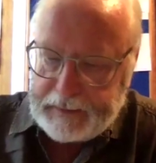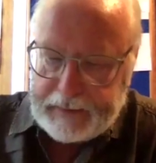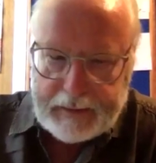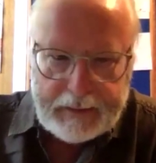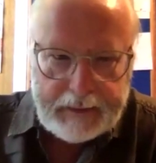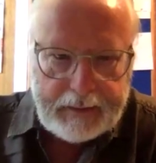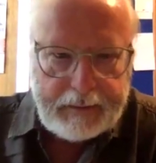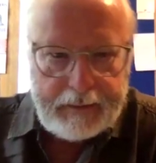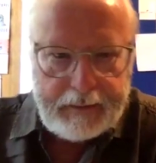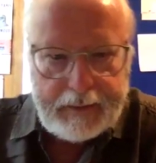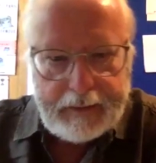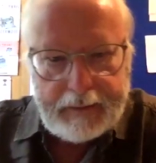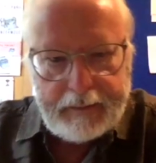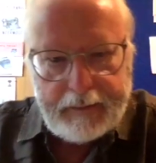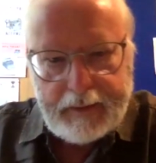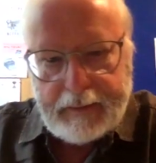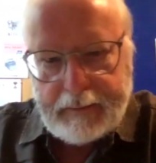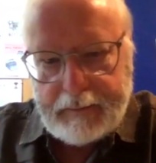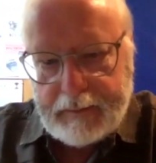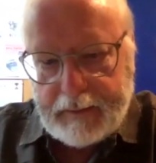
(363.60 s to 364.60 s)
their their,
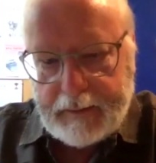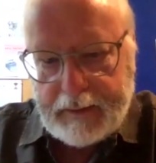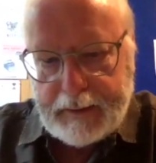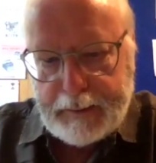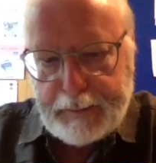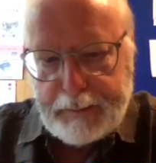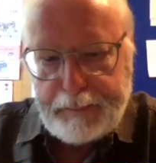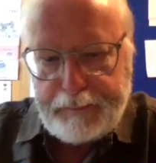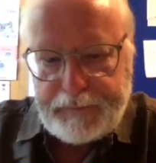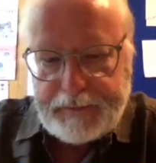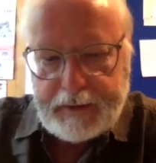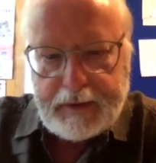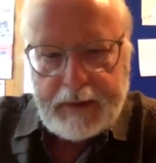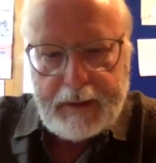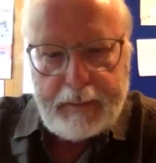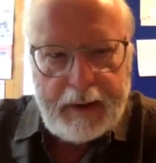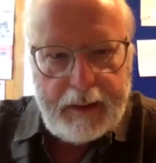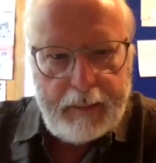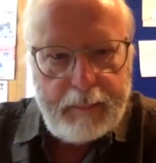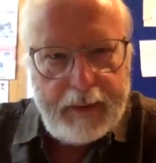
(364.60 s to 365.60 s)
their um, time
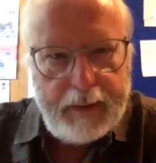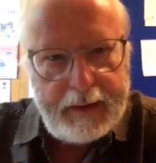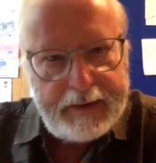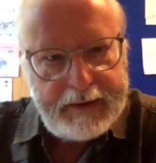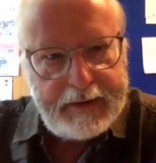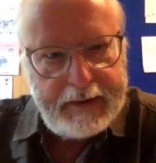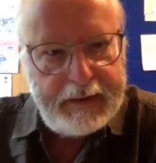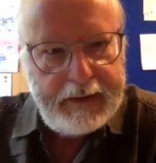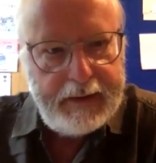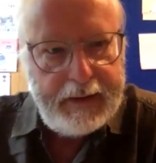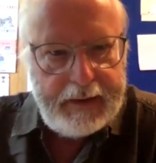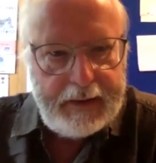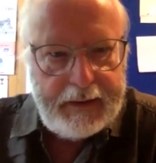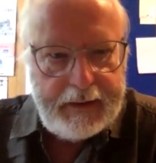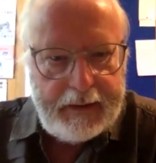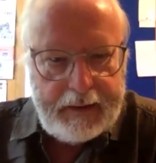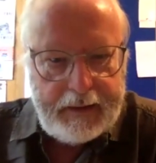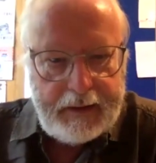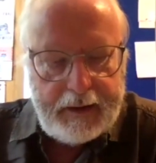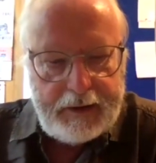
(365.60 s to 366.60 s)
at Bletchley,
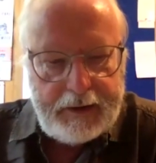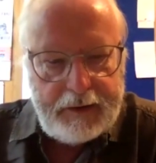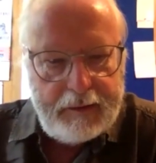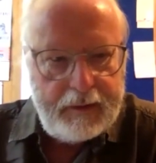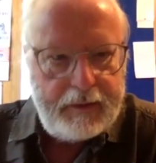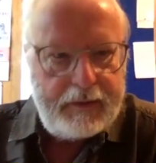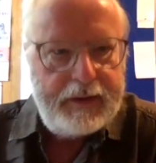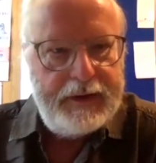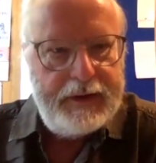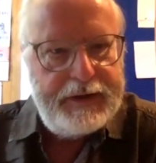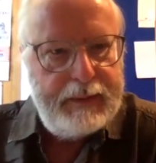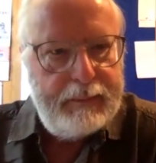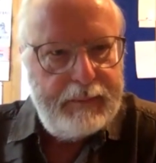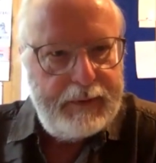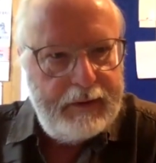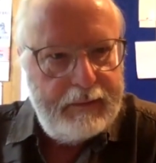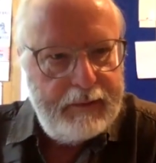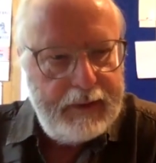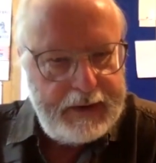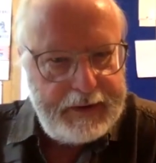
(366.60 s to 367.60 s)
and you're not going to simply
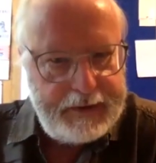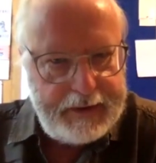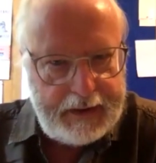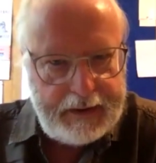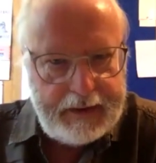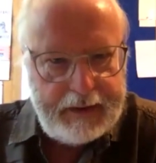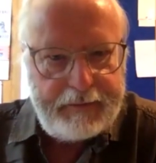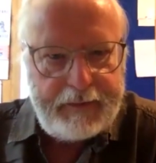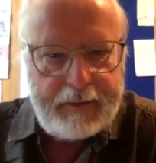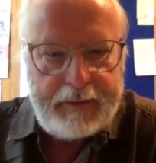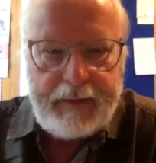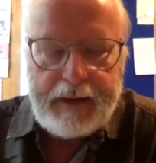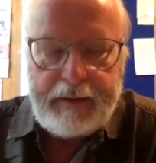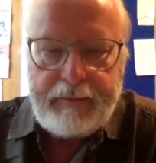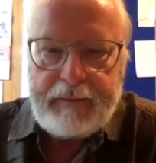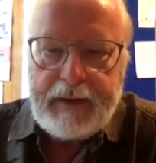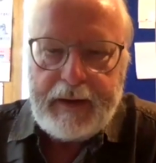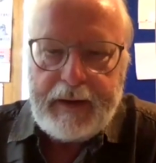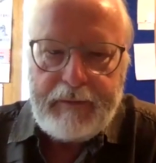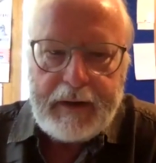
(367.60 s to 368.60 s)
erase that. They've, they've,
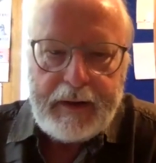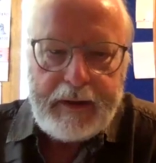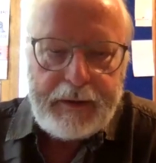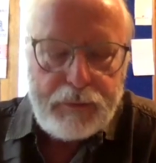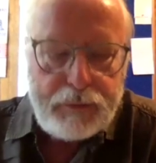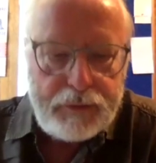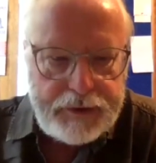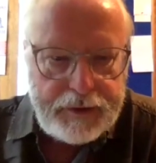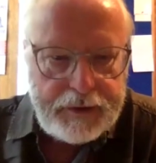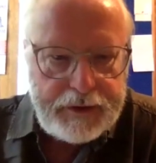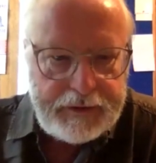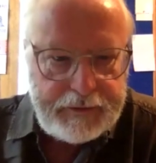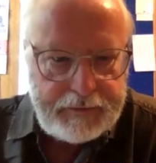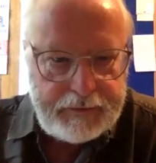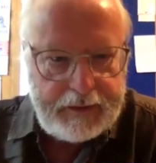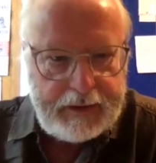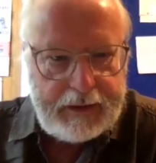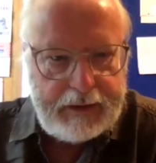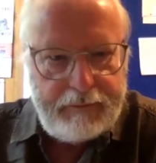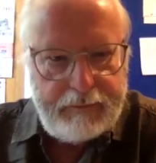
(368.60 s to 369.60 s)
they've gleaned all sorts of
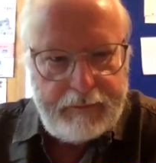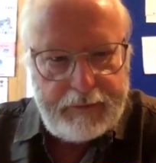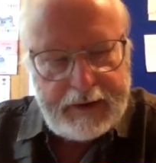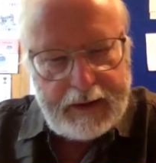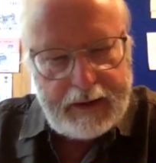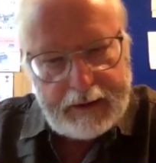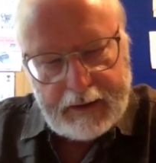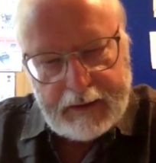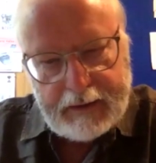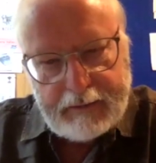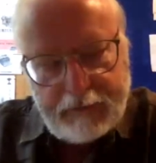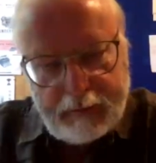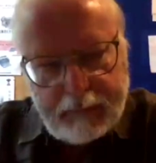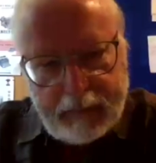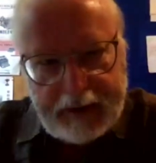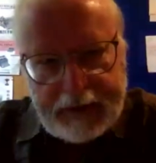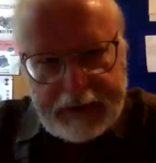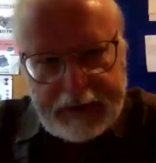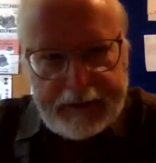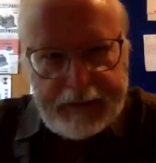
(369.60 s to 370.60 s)
technical
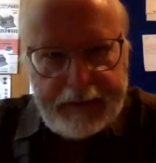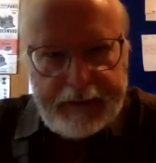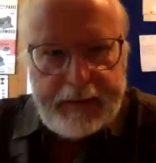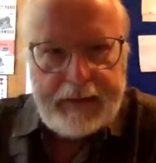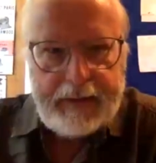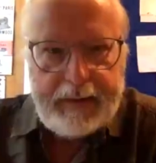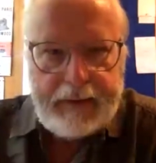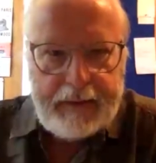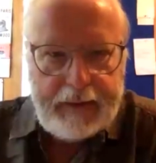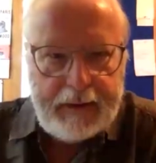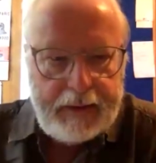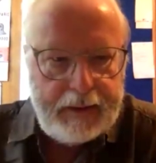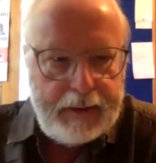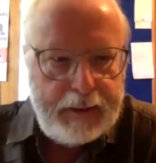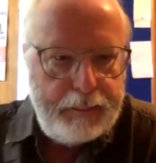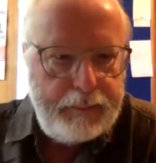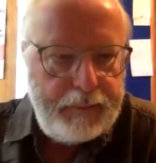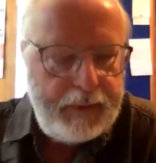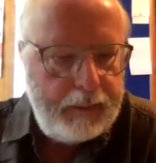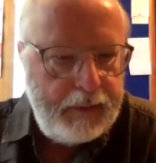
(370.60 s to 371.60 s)
information.
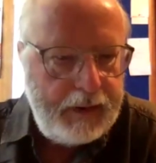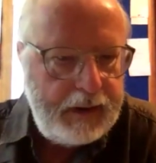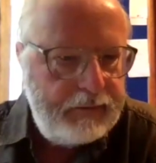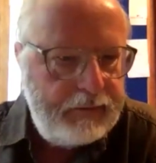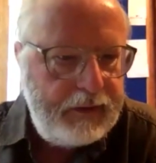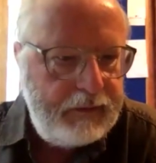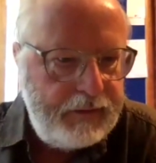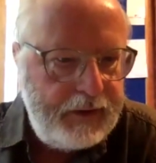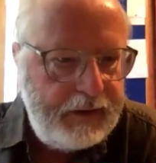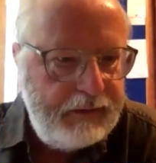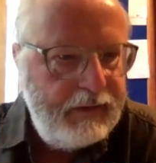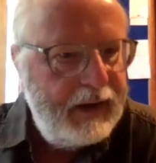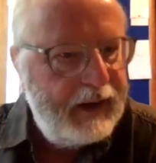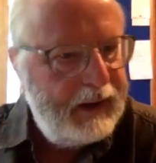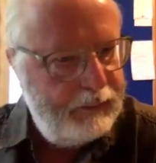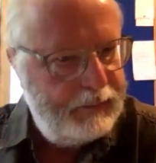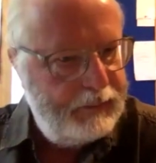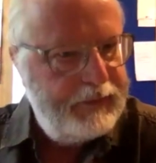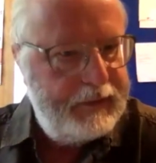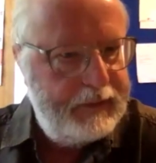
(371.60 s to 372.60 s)
Um, they may have even
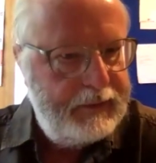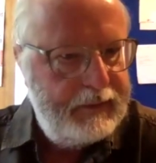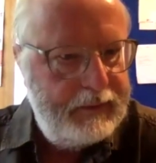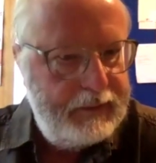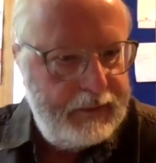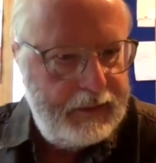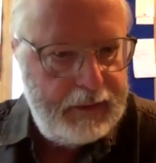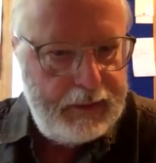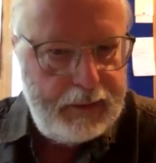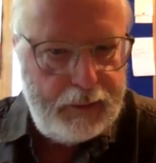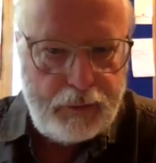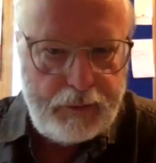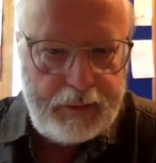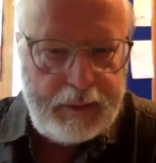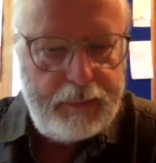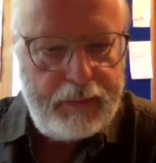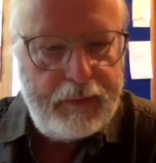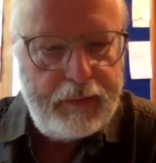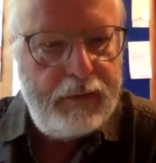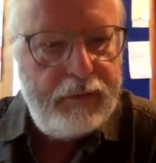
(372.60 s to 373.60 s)
developed uh, or
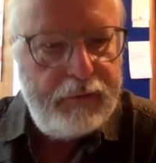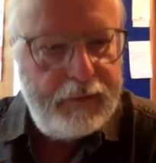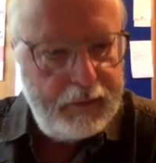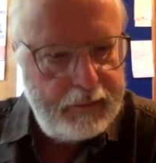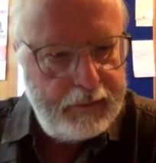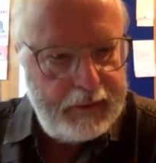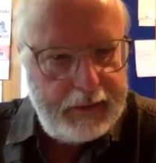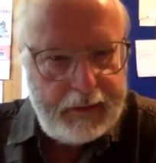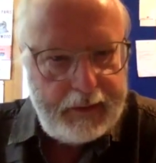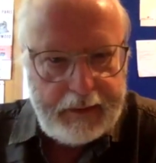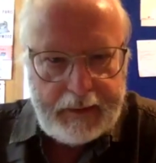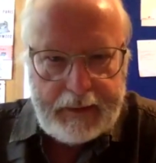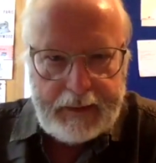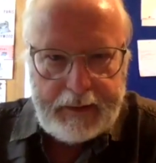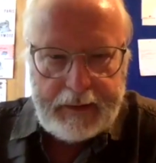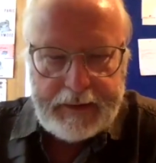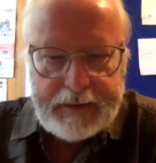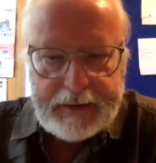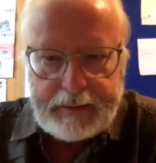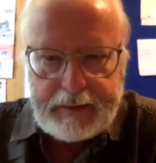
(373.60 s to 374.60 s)
improved on it,
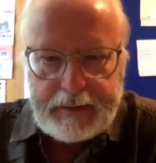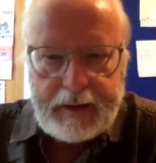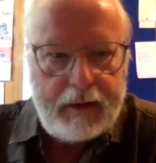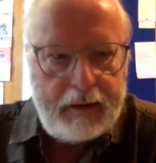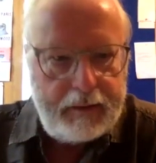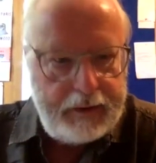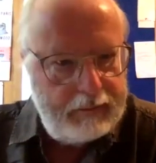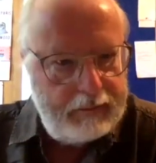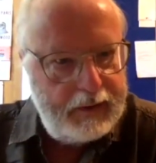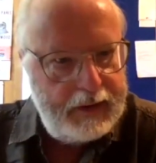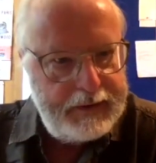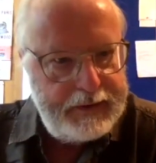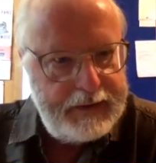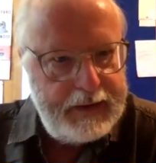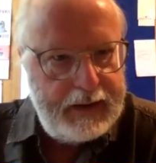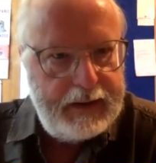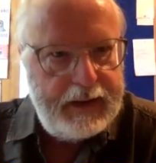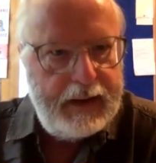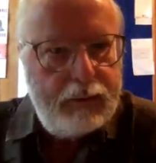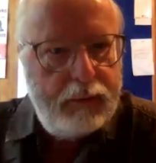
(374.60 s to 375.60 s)
and so you can't erase
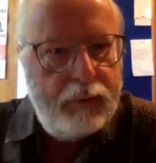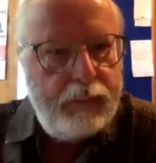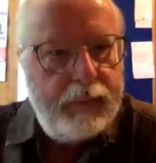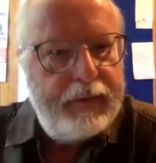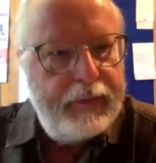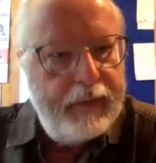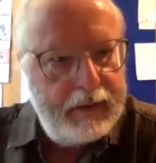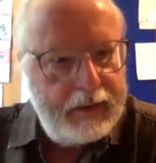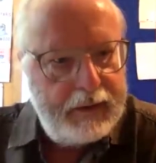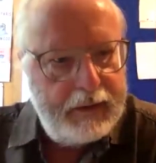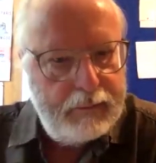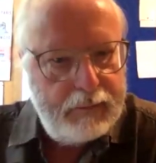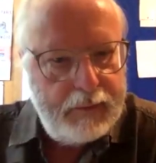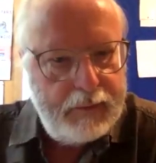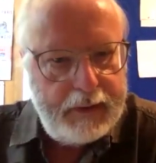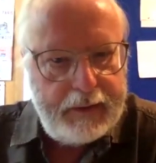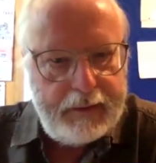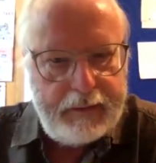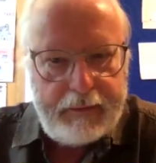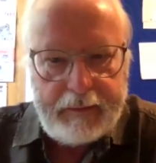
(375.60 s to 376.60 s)
that. That will be taken
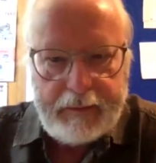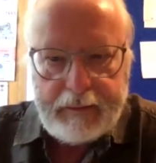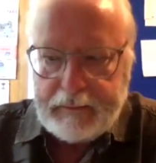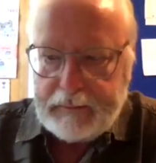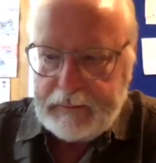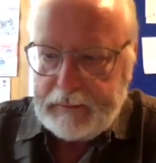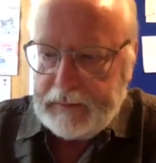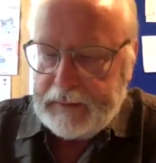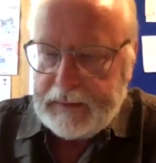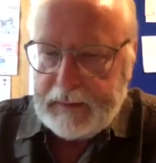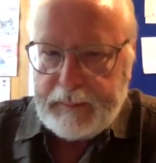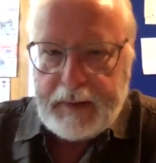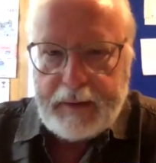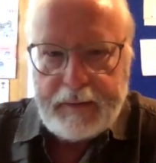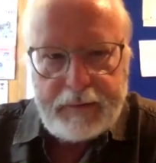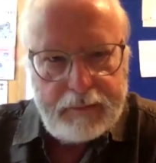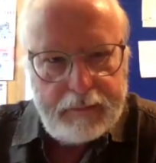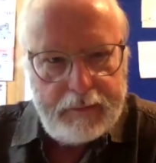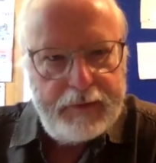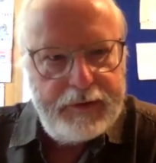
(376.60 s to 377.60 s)
away into uh, the
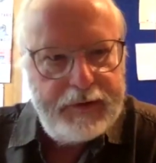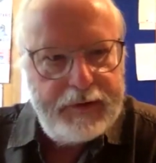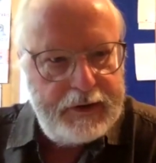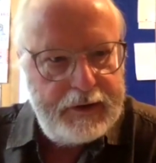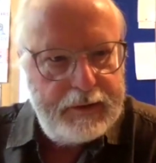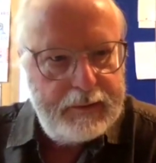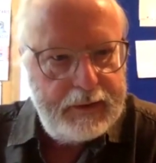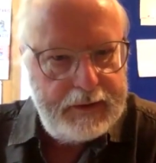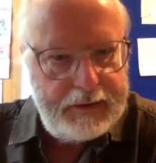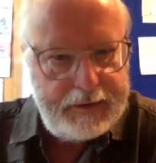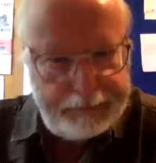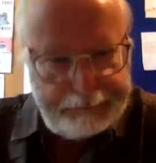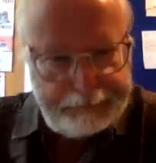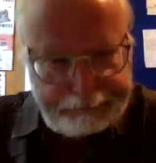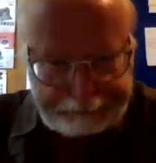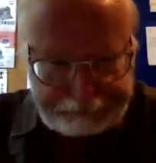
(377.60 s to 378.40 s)
post-war situation.